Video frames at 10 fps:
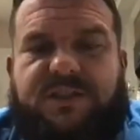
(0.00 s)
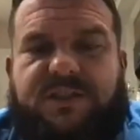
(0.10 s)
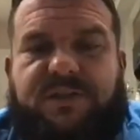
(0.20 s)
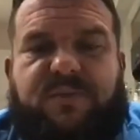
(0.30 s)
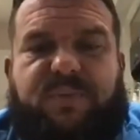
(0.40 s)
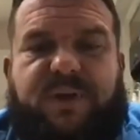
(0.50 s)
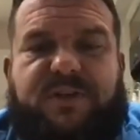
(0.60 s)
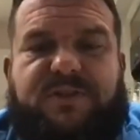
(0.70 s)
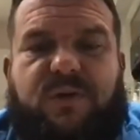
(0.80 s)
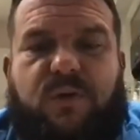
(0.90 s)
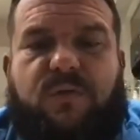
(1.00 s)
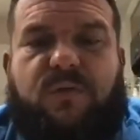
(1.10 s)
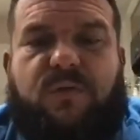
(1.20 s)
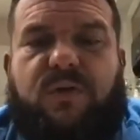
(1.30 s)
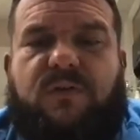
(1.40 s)
Geriatric
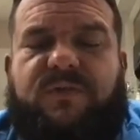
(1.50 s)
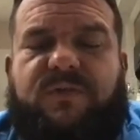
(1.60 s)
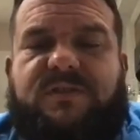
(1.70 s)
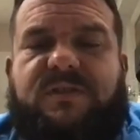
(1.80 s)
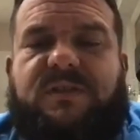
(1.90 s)
patient overall